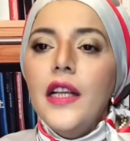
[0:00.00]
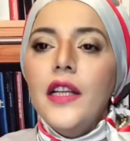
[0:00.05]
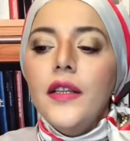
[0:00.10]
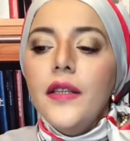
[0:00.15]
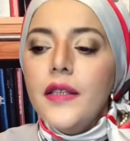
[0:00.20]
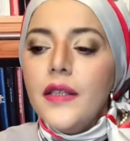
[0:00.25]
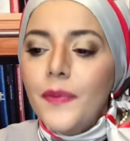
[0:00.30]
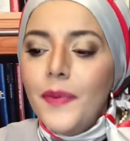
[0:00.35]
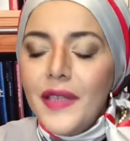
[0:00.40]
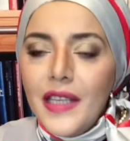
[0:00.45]

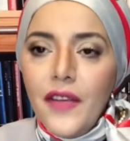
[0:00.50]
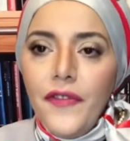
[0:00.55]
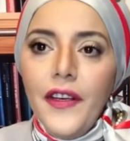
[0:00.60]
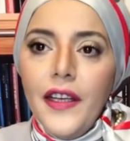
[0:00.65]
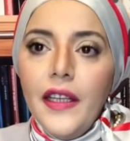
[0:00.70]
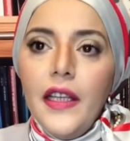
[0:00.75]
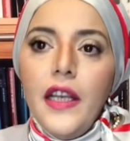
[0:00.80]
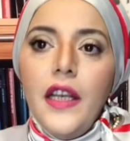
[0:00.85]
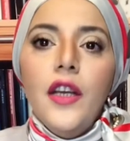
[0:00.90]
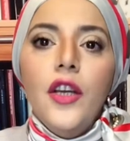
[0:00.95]

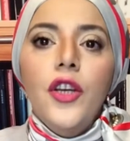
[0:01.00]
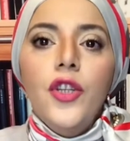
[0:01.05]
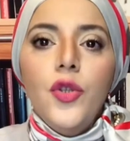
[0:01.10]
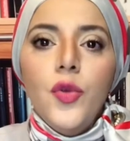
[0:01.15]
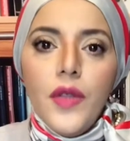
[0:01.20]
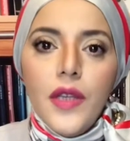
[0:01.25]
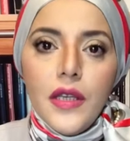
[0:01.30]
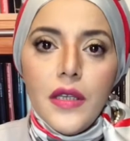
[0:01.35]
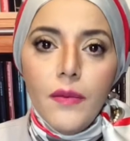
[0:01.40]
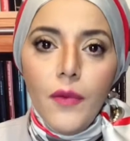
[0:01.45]
specifically to
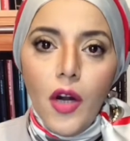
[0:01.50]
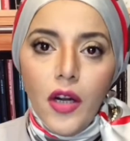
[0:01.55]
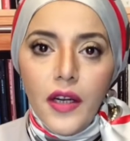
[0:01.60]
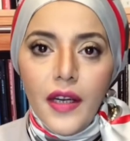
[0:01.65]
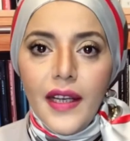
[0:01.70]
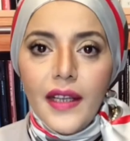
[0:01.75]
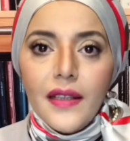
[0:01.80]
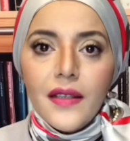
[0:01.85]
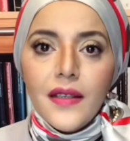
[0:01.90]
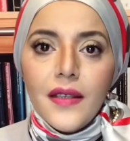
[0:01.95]
this
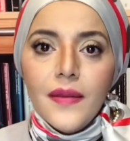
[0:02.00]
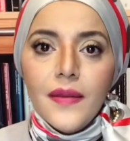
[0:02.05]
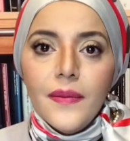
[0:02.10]
market.